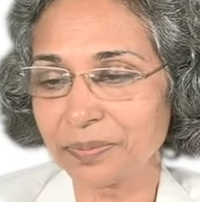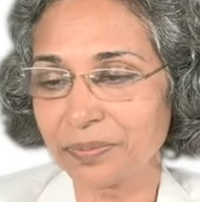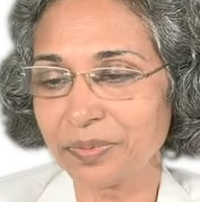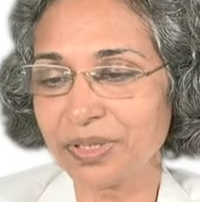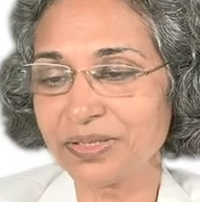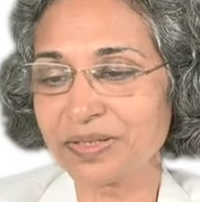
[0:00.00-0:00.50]

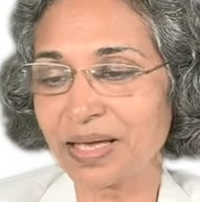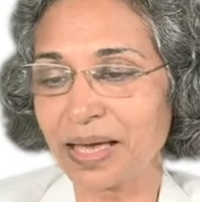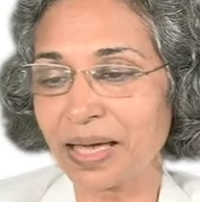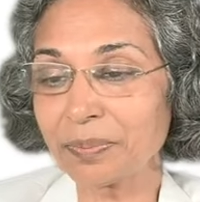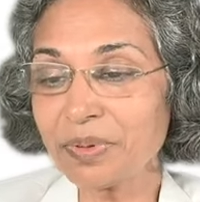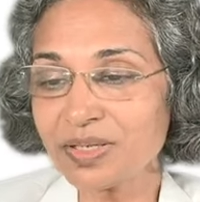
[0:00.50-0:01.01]
this
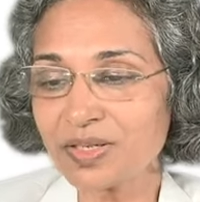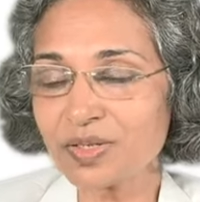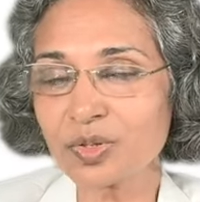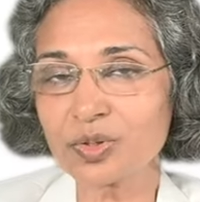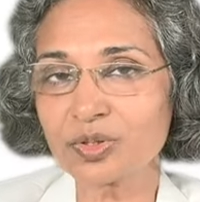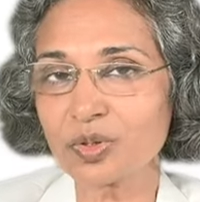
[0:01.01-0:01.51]

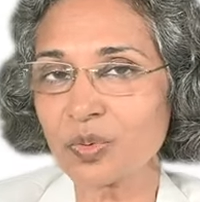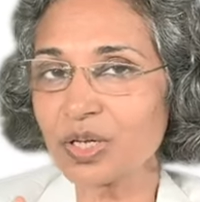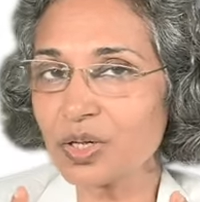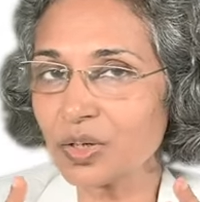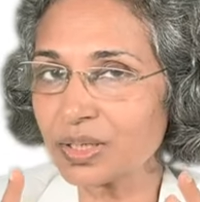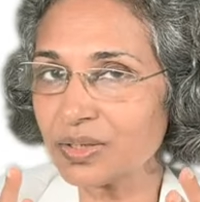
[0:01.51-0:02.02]
RBCs also, when
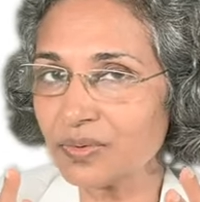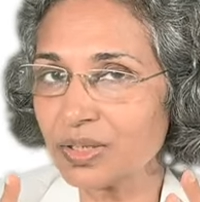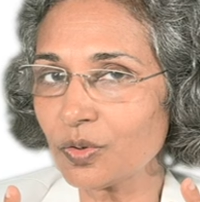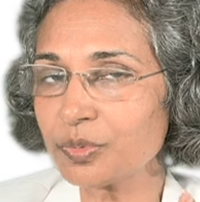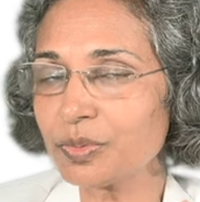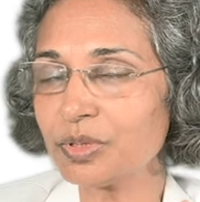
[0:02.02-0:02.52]
you are giving
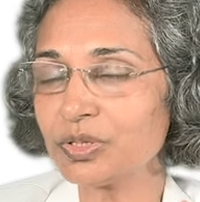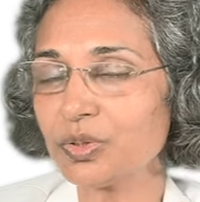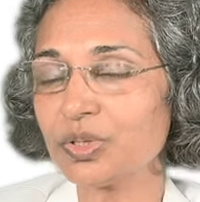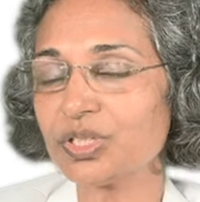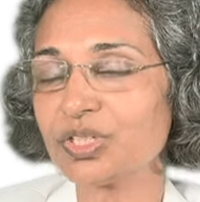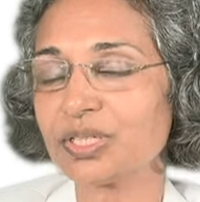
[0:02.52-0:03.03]
optimal
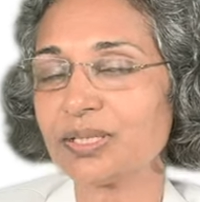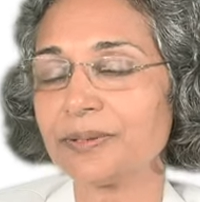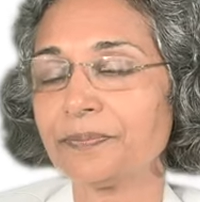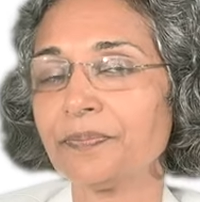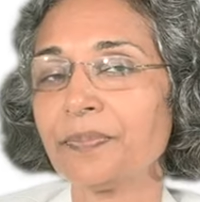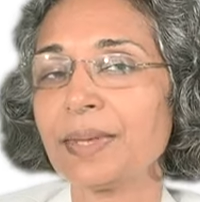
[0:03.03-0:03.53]

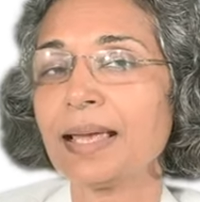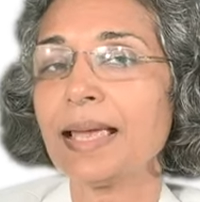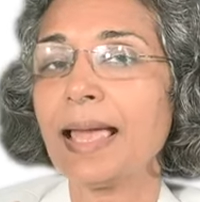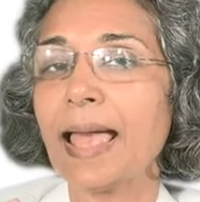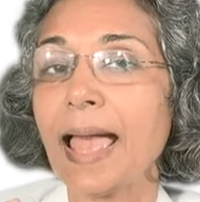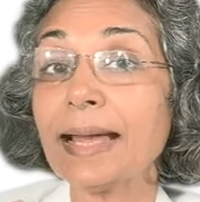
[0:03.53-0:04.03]
nutrition
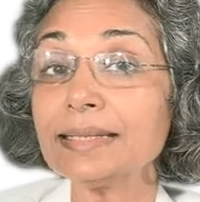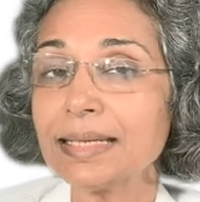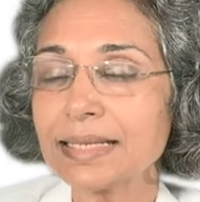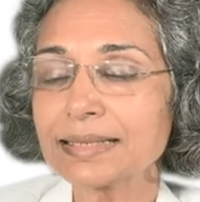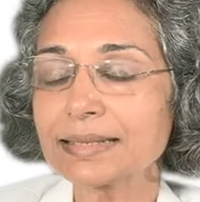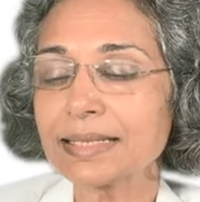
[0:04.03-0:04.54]
and the
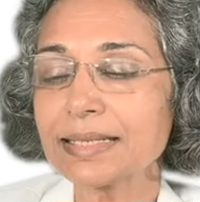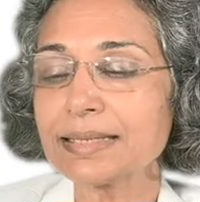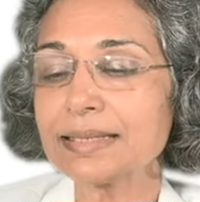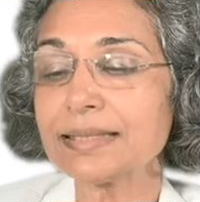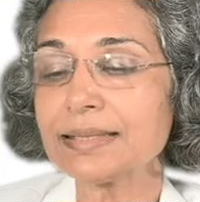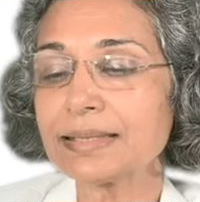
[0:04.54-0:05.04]
exercise,
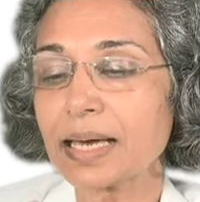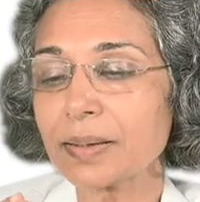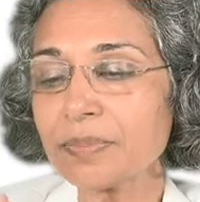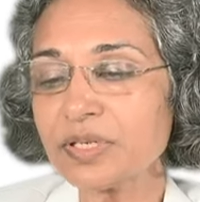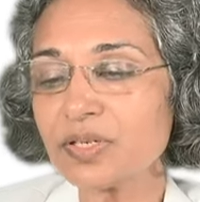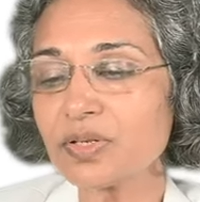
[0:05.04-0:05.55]
this
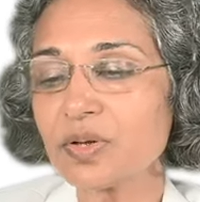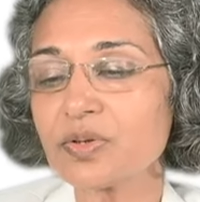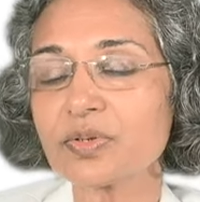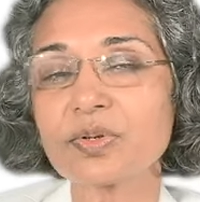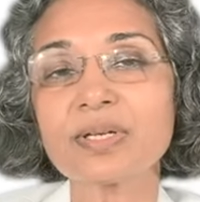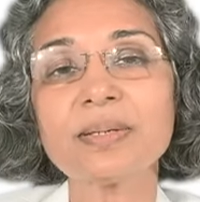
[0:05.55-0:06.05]
RBC is
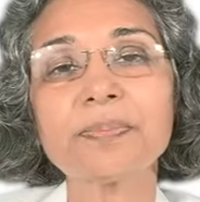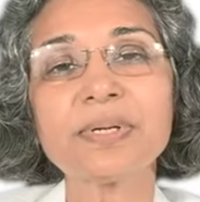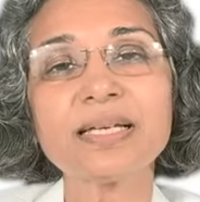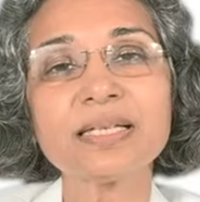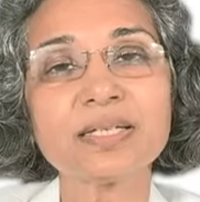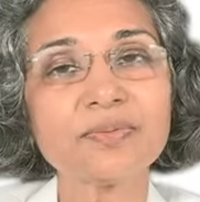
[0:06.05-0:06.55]
also
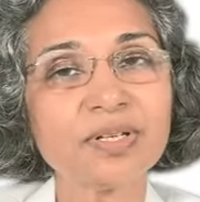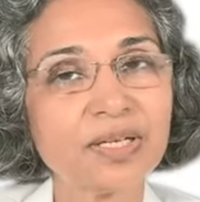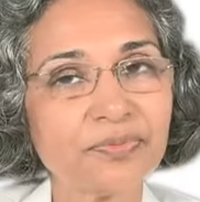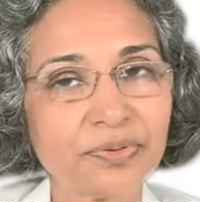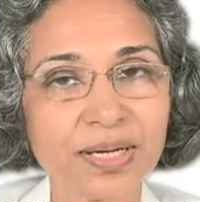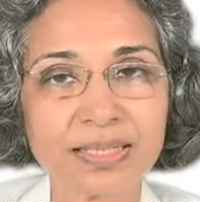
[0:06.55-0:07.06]
replaced very
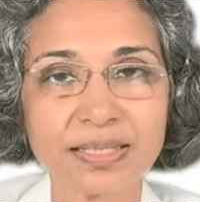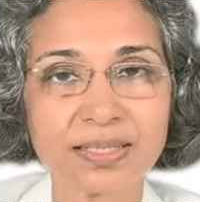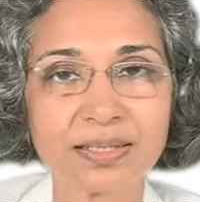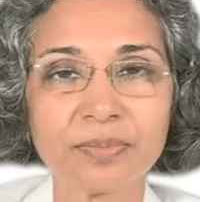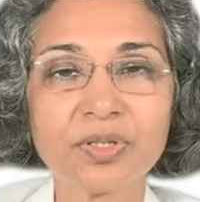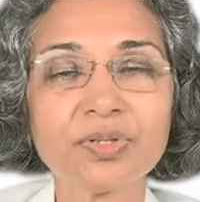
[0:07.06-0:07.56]
fast,
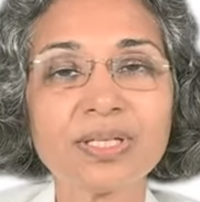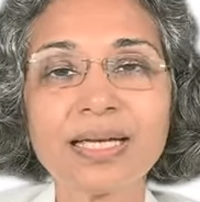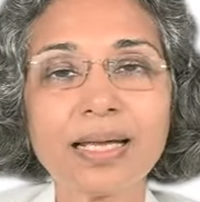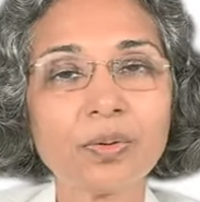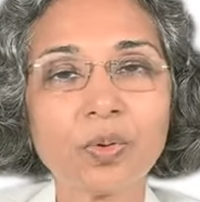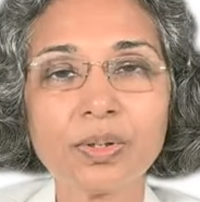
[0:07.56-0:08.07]
because they
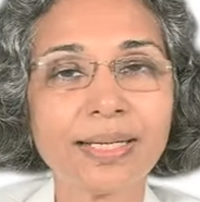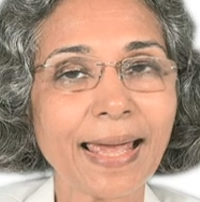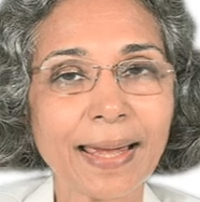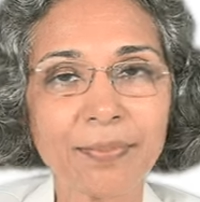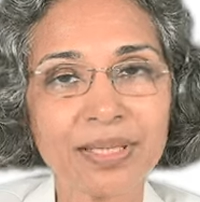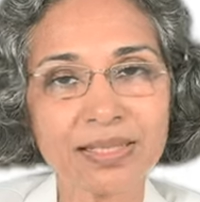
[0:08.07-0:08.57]
are all
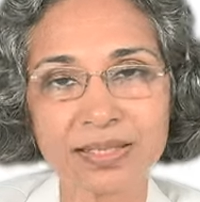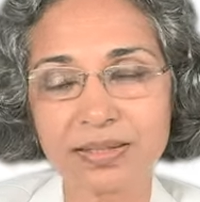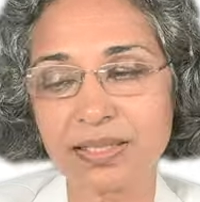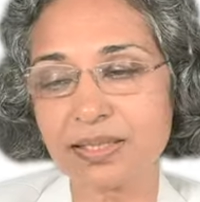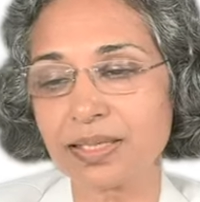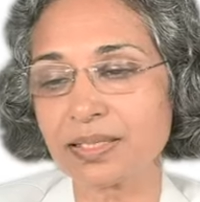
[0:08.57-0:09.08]

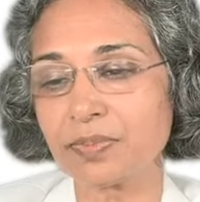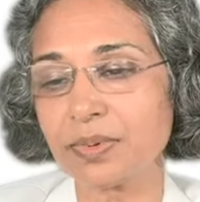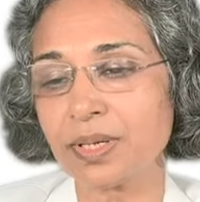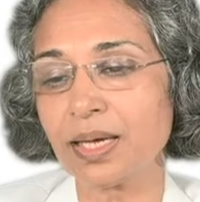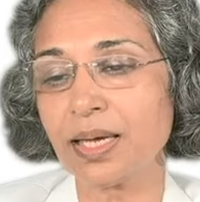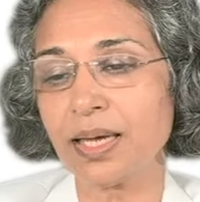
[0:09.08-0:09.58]
damaged. This
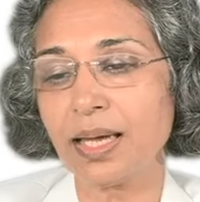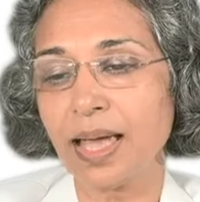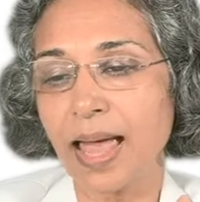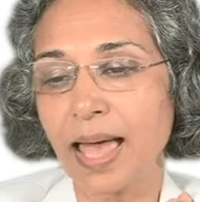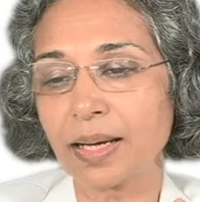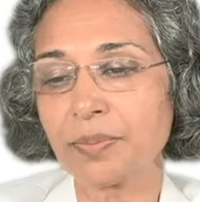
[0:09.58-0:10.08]
RBC,
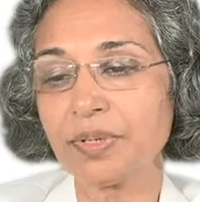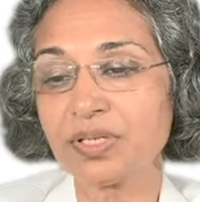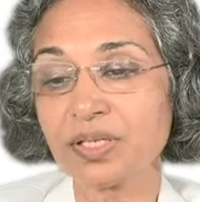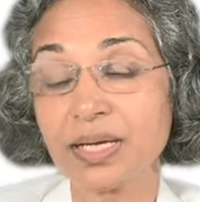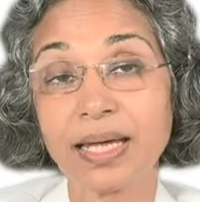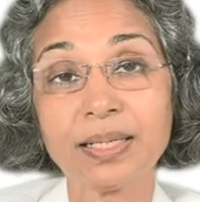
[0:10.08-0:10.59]

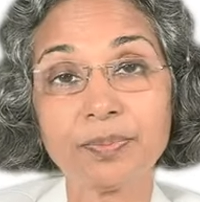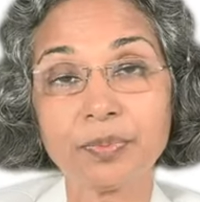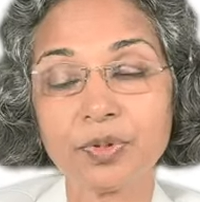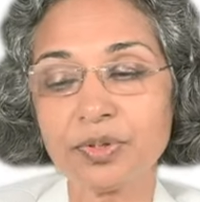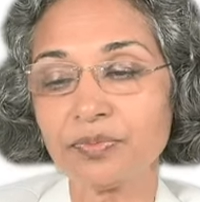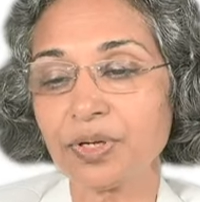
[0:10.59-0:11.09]

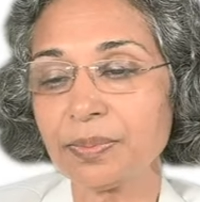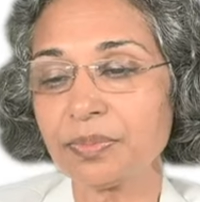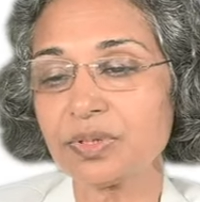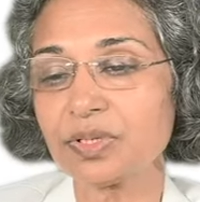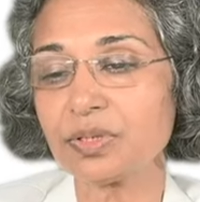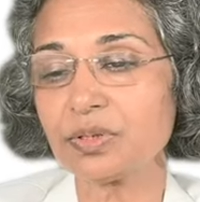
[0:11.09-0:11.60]

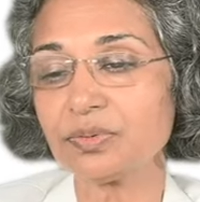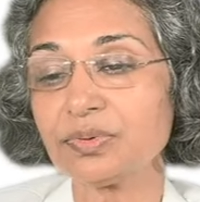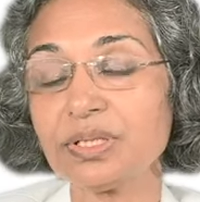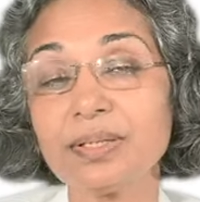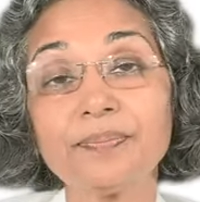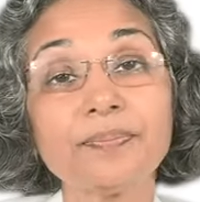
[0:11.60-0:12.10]
9.5% of
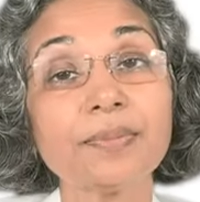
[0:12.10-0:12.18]
the